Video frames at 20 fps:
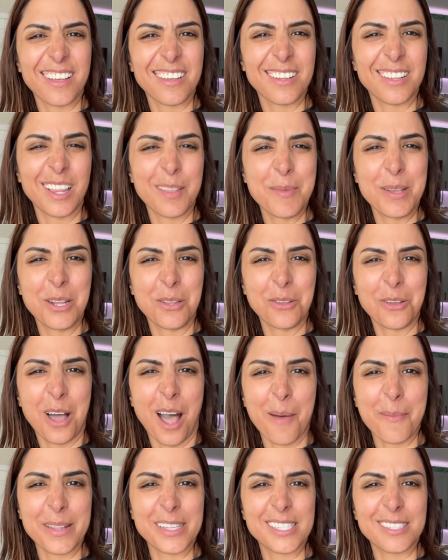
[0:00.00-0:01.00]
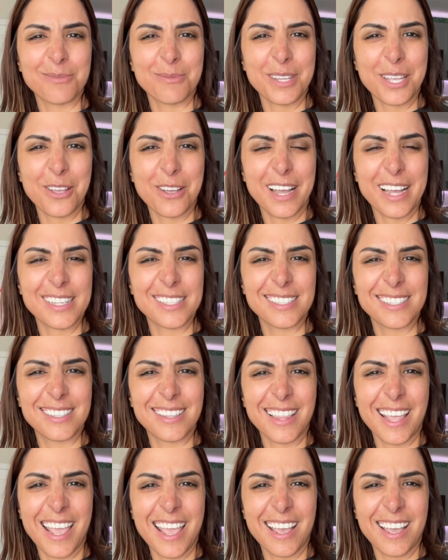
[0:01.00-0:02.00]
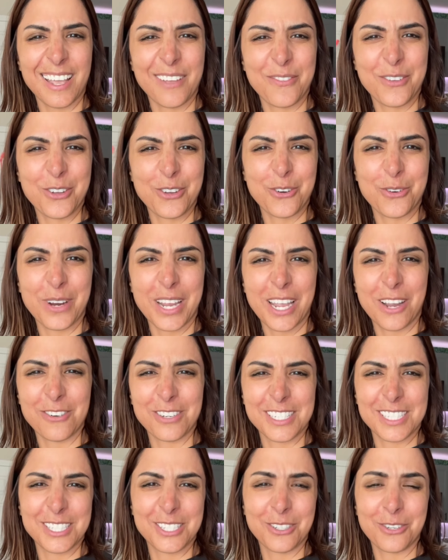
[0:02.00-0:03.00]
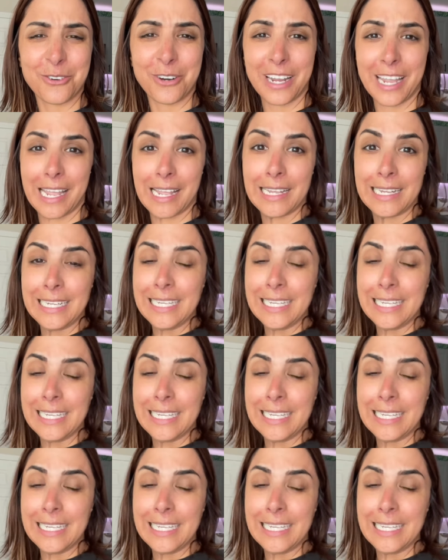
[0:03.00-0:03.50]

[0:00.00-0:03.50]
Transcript: Let me know in the comments what you guys think, if you agree or disagree.